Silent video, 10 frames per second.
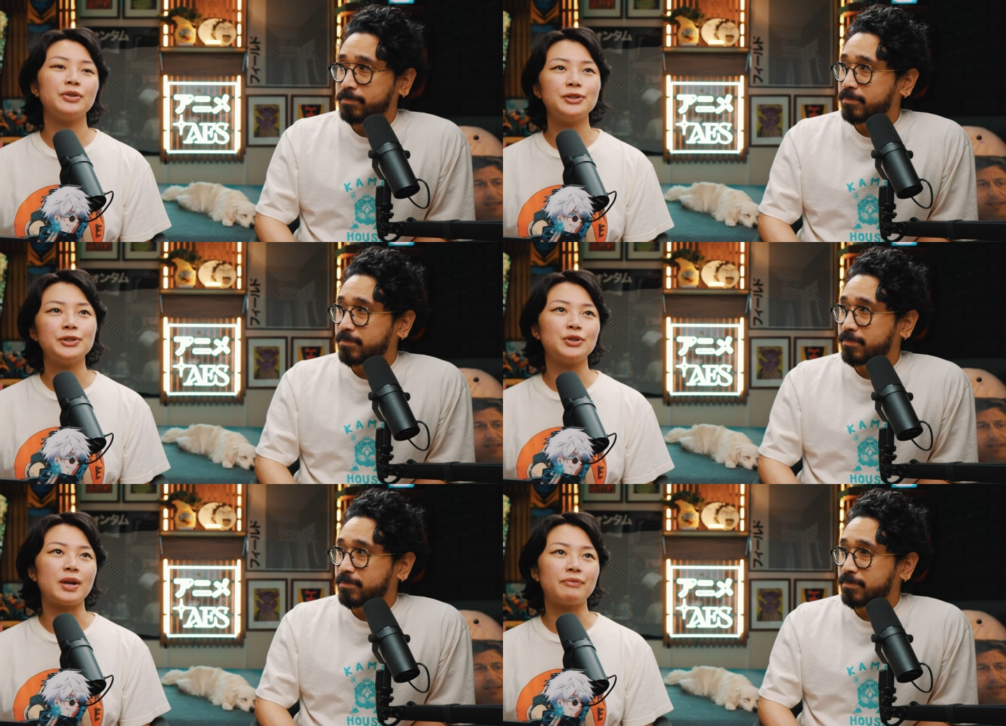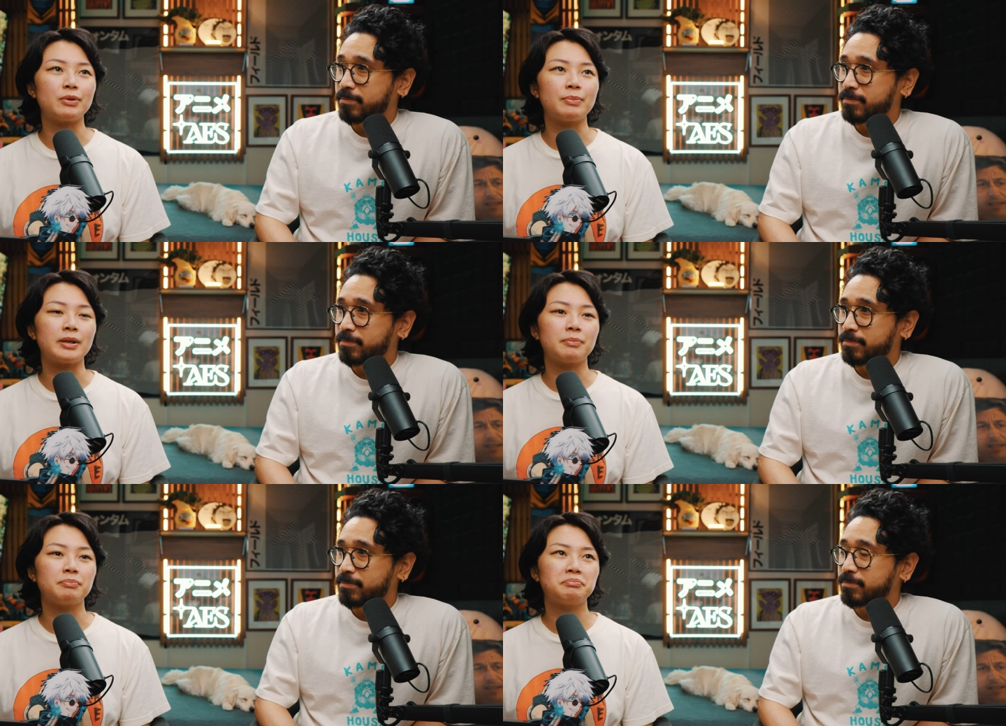Speaker 1: this is a trap for
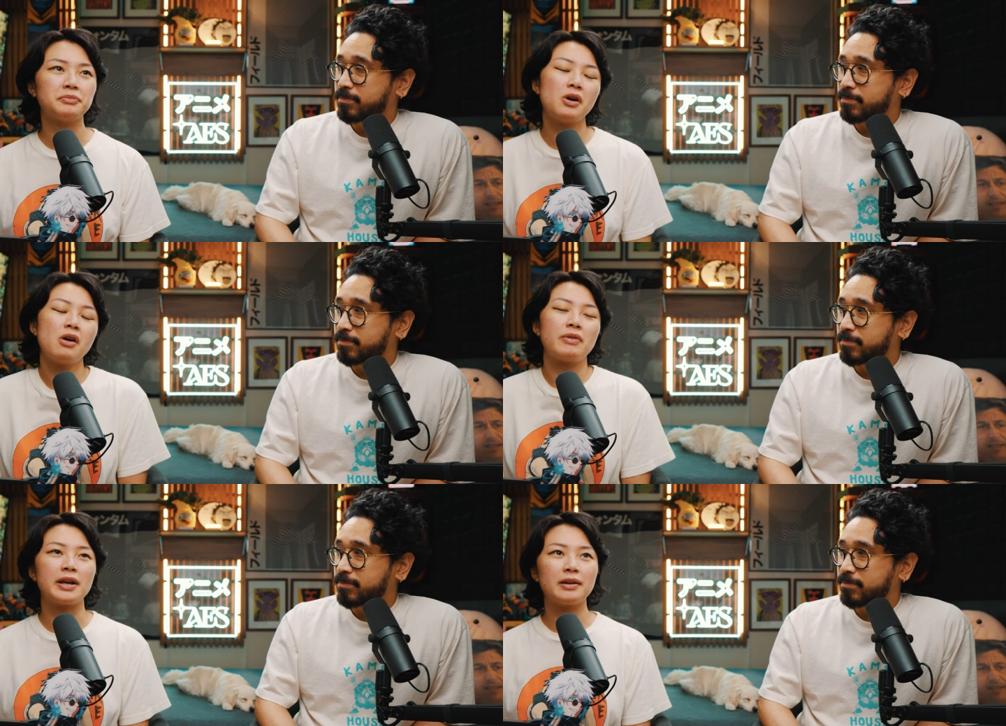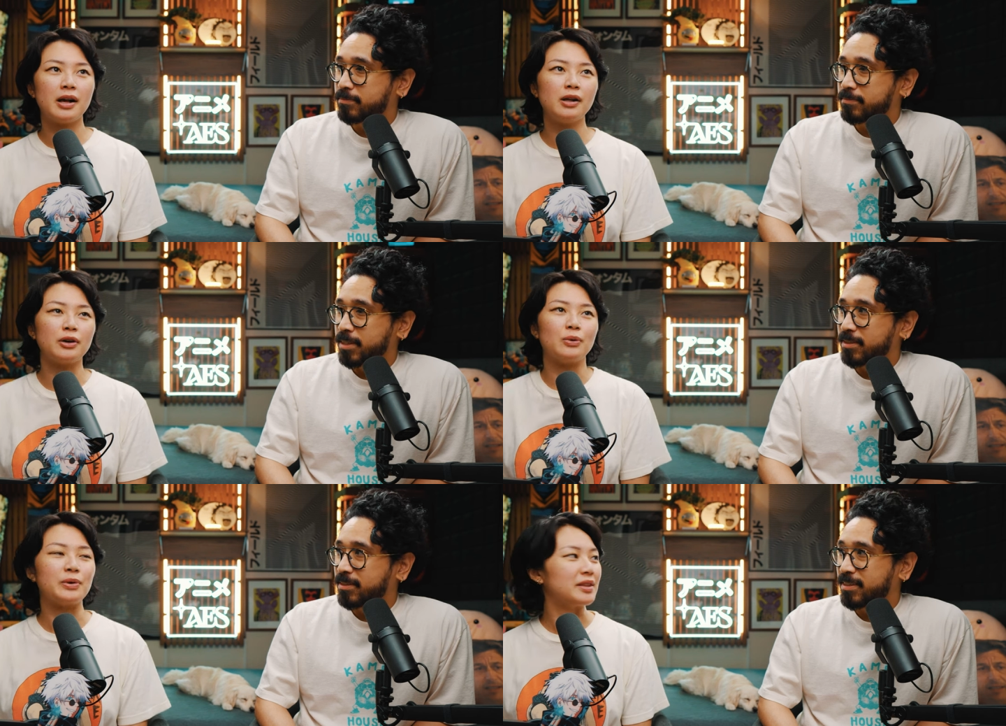me all right, I'll
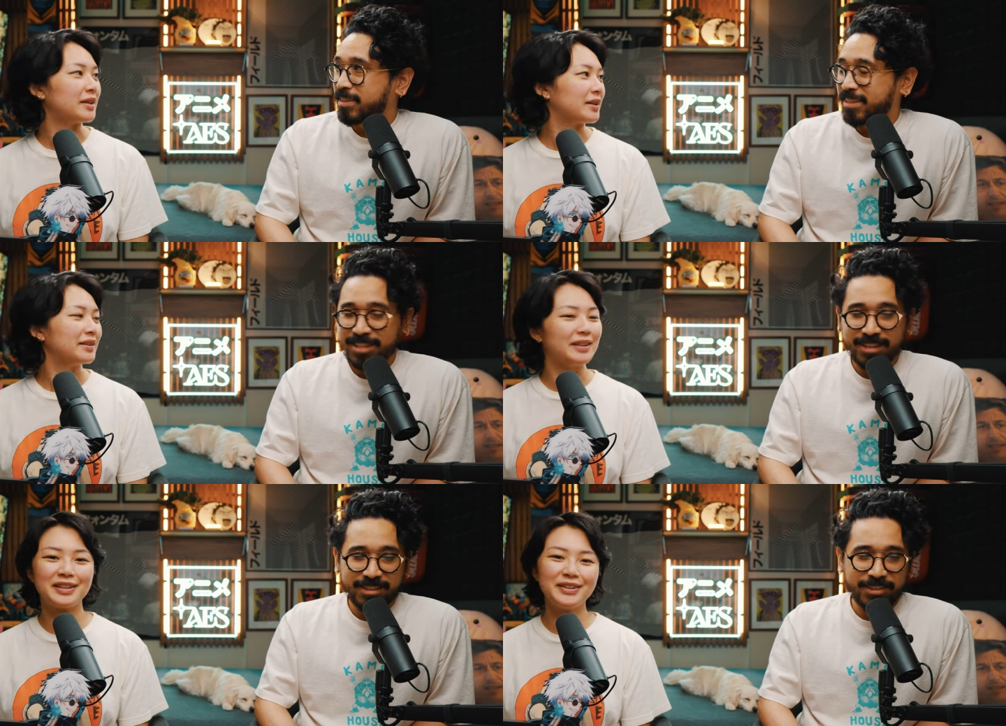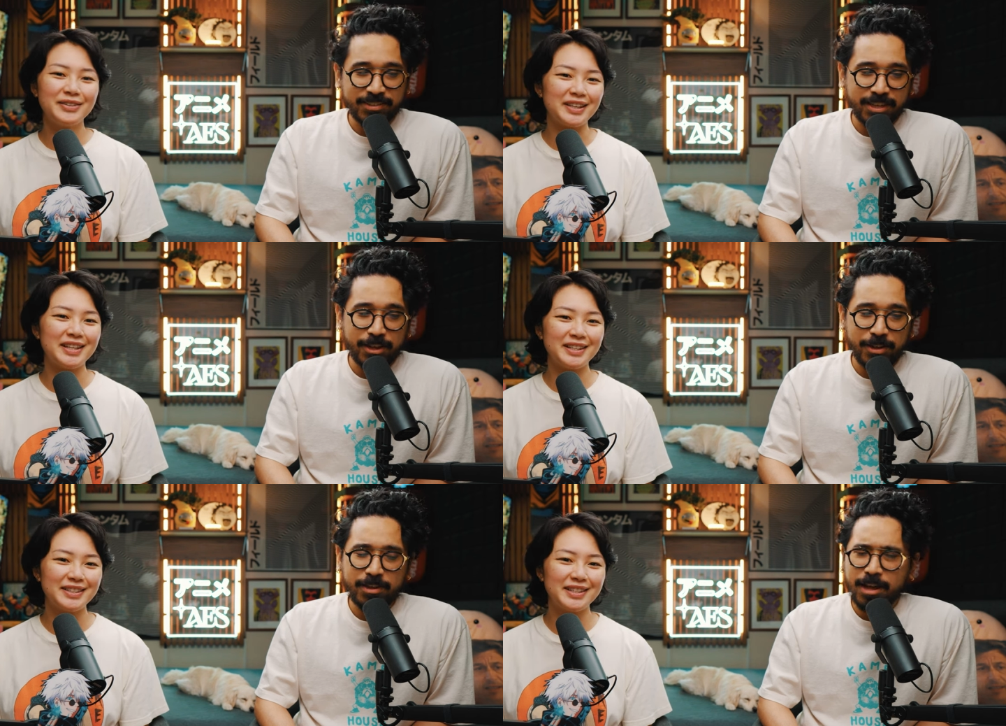go with it. Yeah, like, you know, goes, like
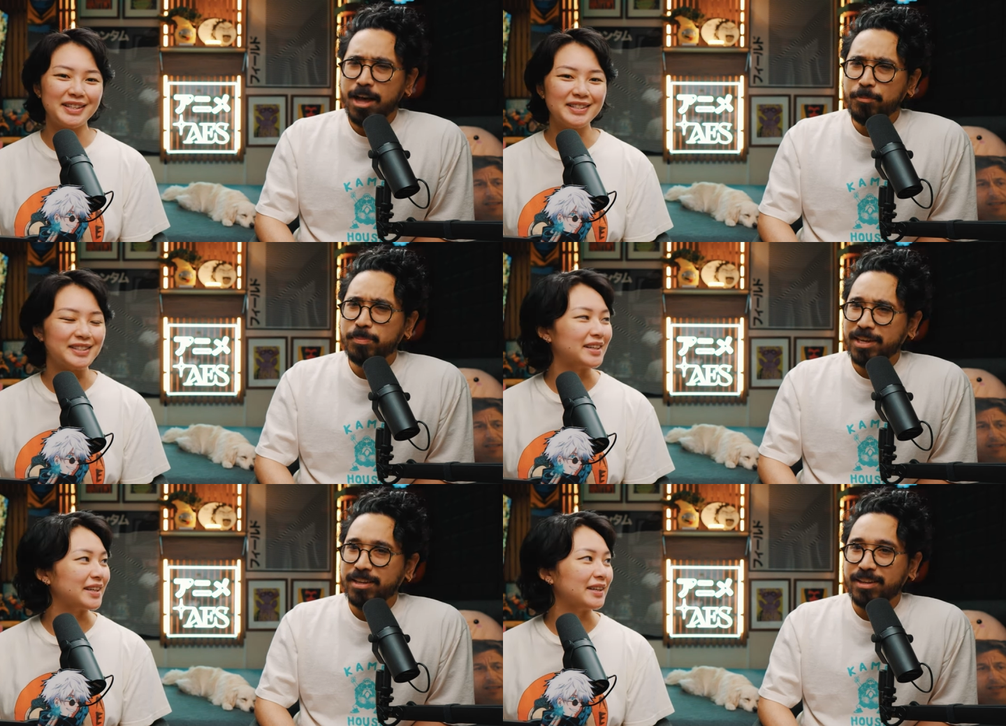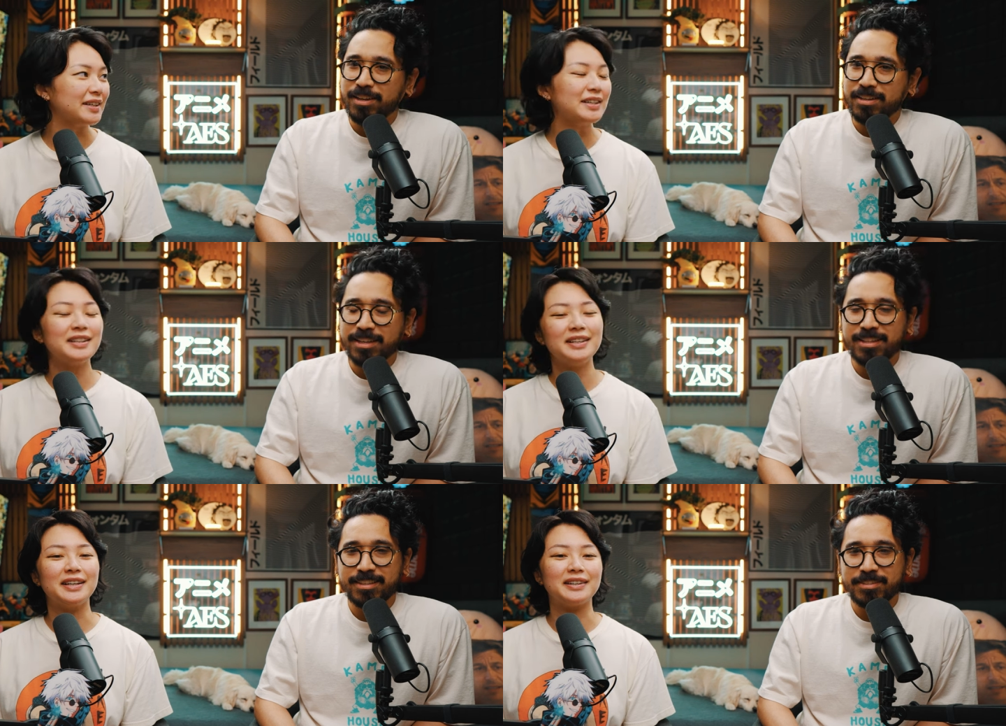he, he does I'll play
Speaker 2: along.
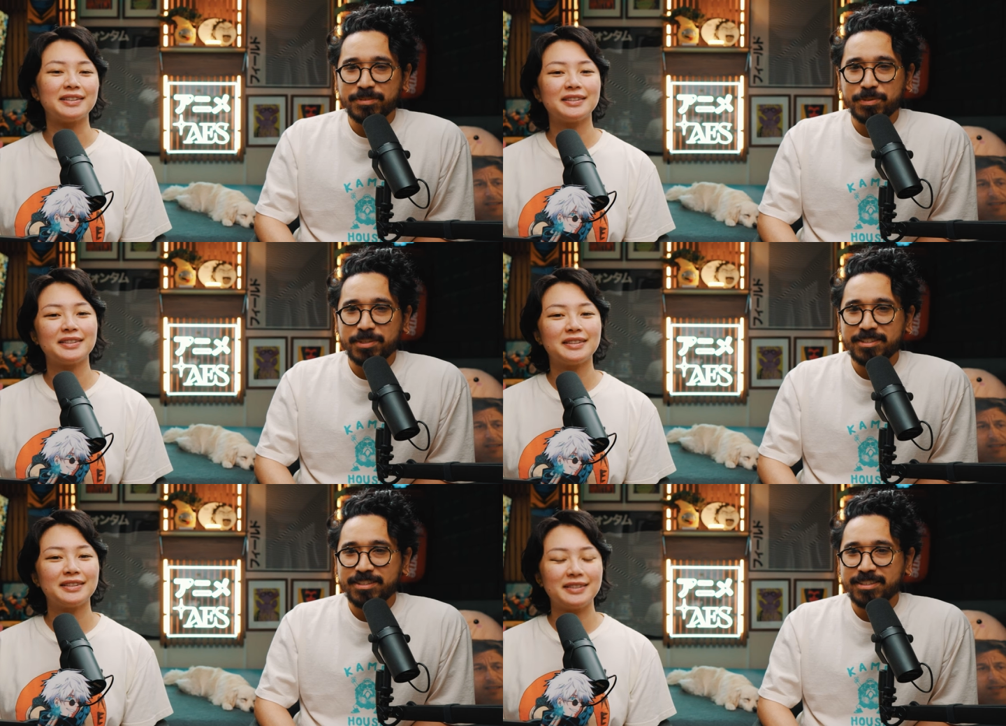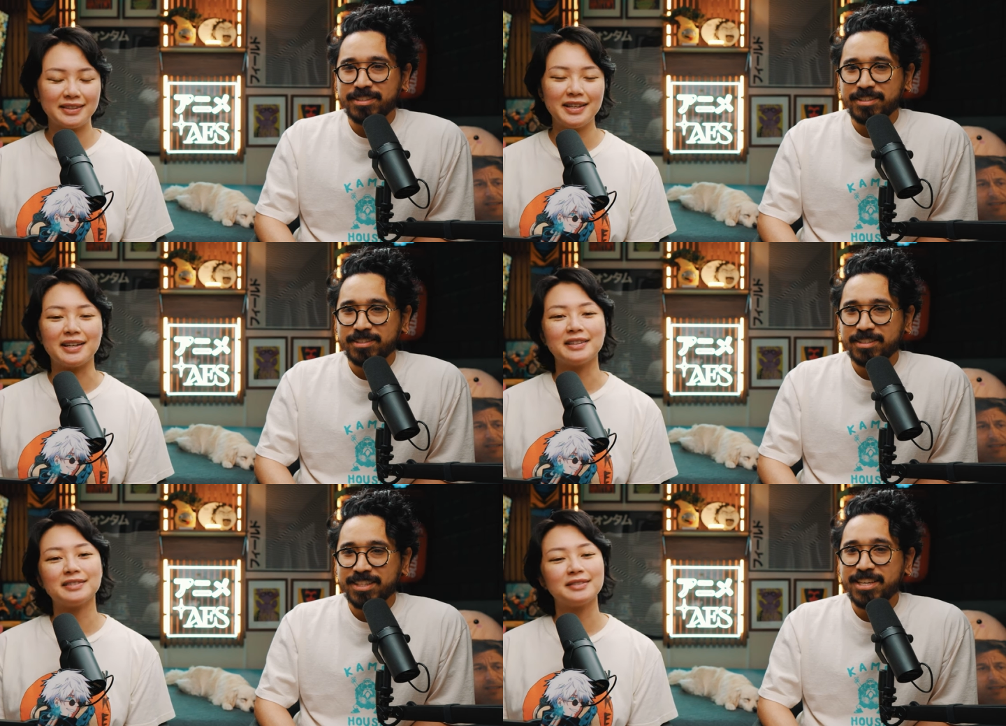I think is what he says. Here.
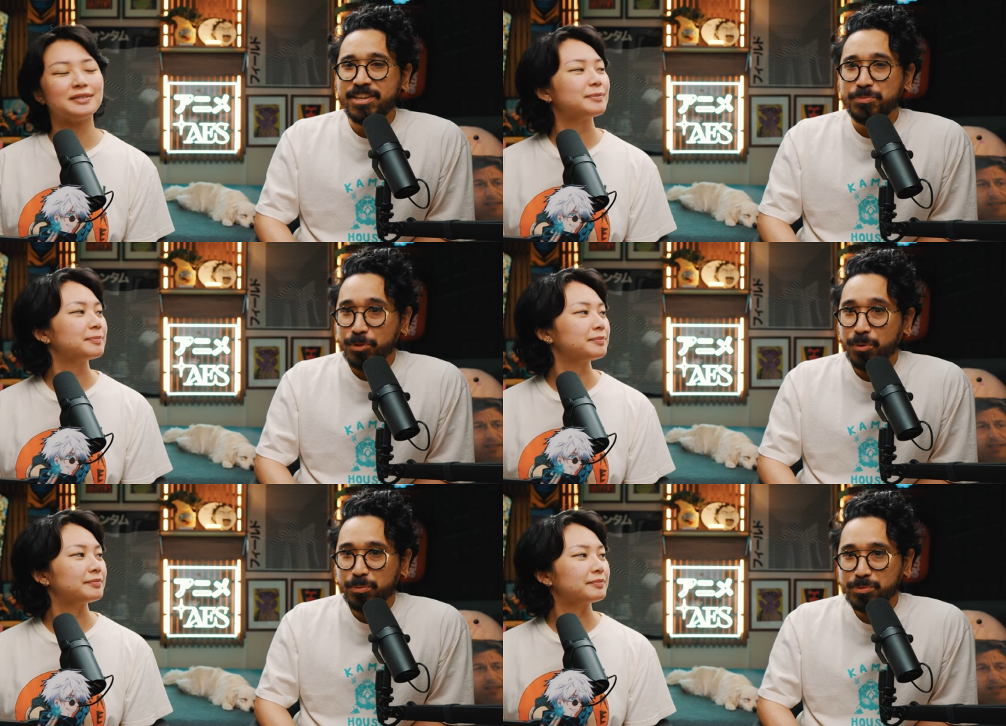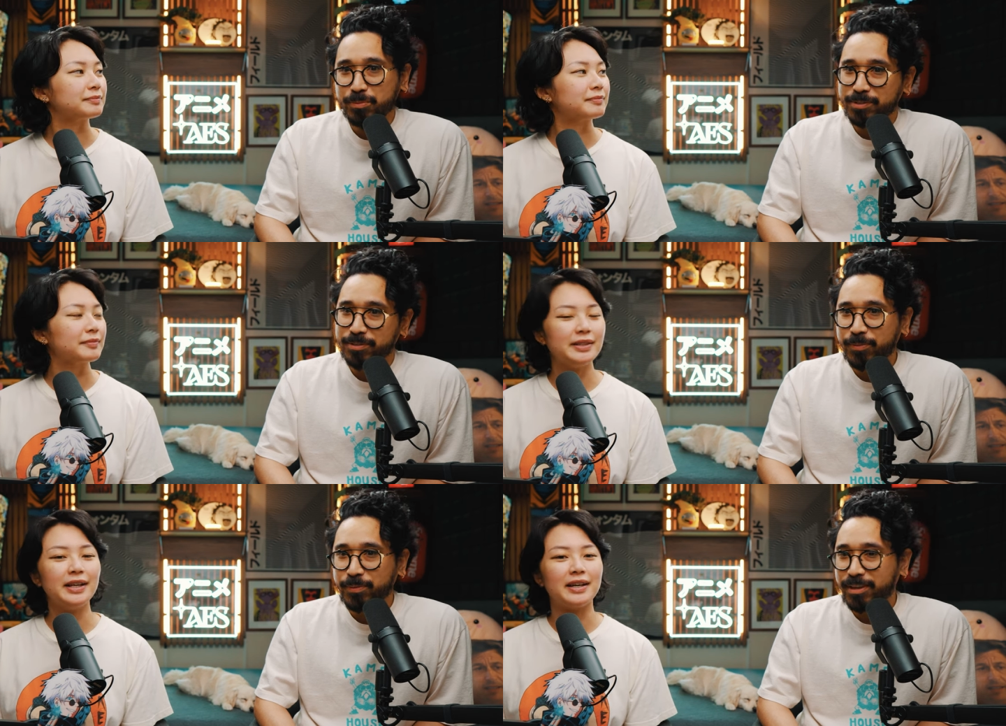Yeah, like he knows what's
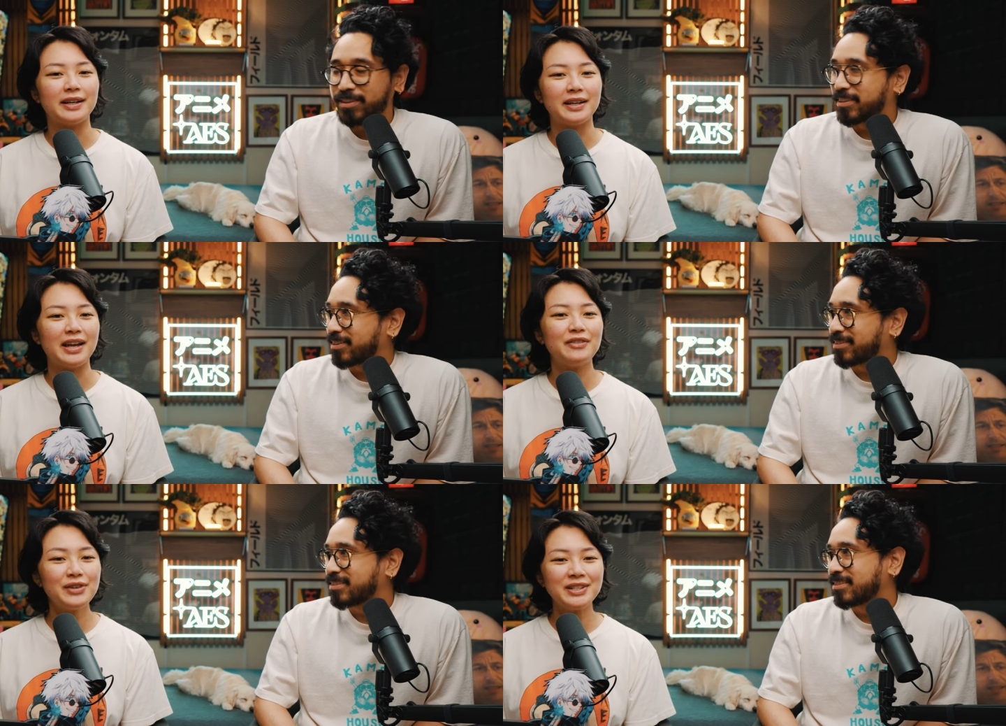going yeah. on. Here.
Speaker 1: Every